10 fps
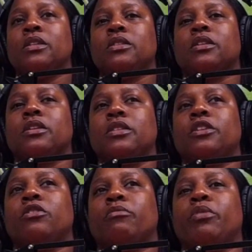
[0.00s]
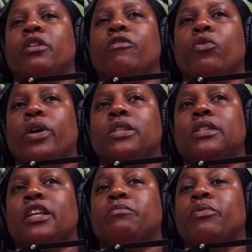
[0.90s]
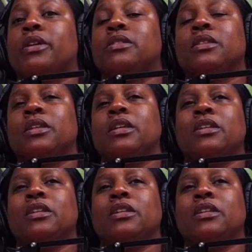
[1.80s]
to continue to be a voice that's present.